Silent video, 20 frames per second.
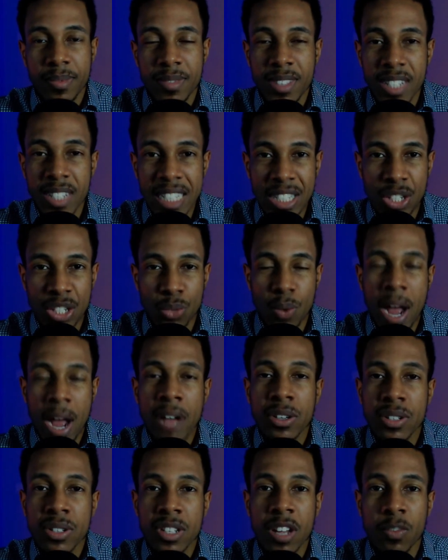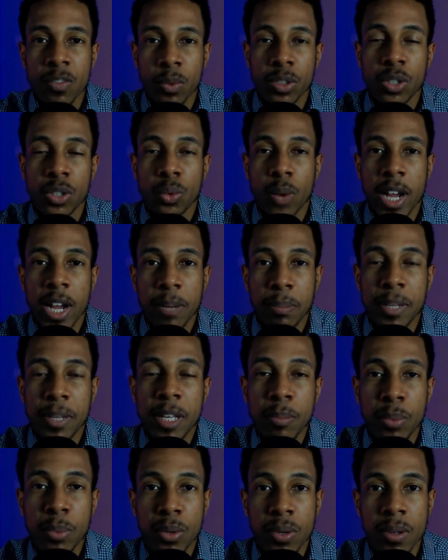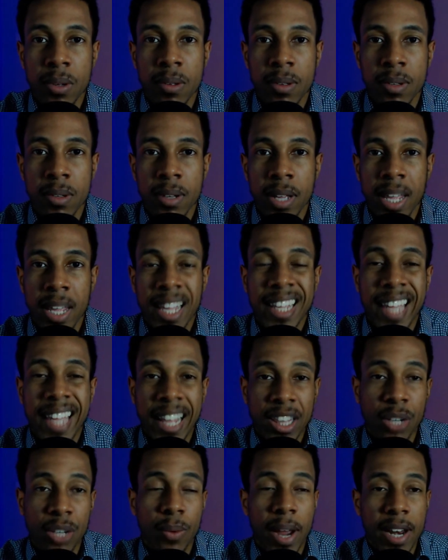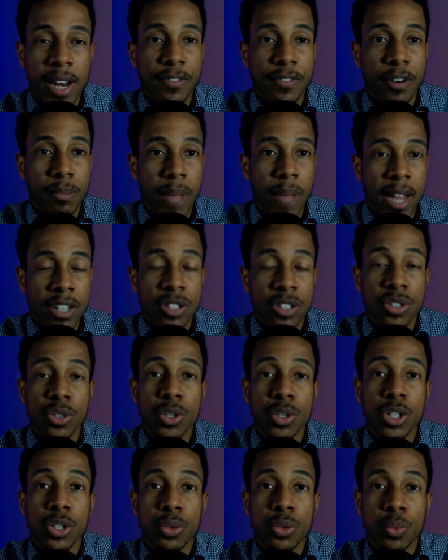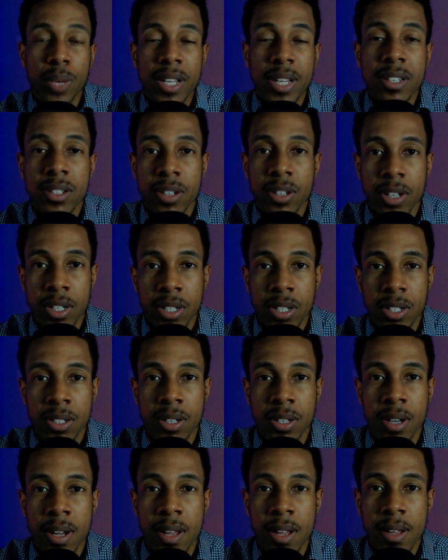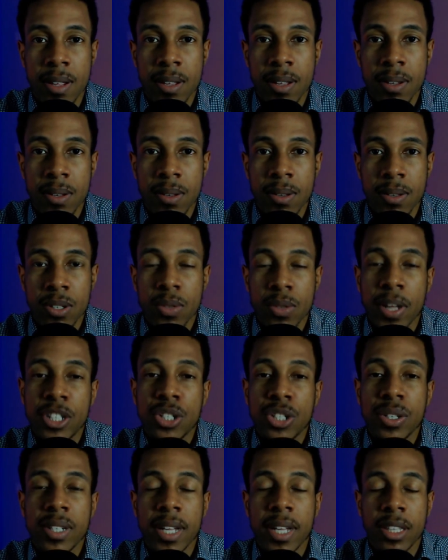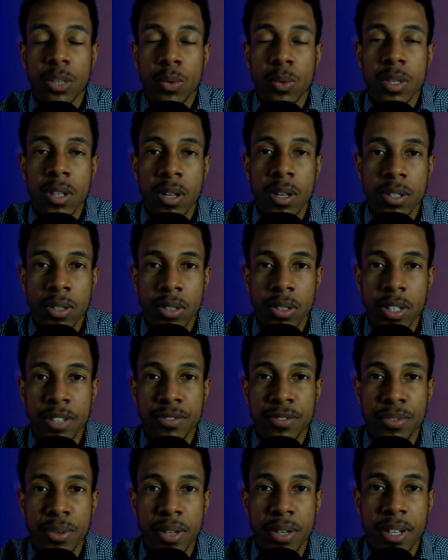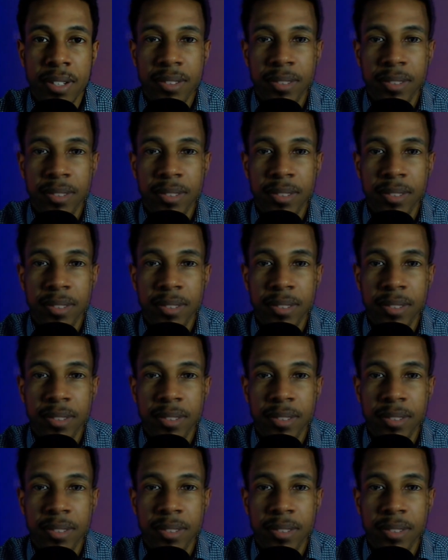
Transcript: Surround yourself with the right people, get the right information, do your research so that you can get the results you're looking for.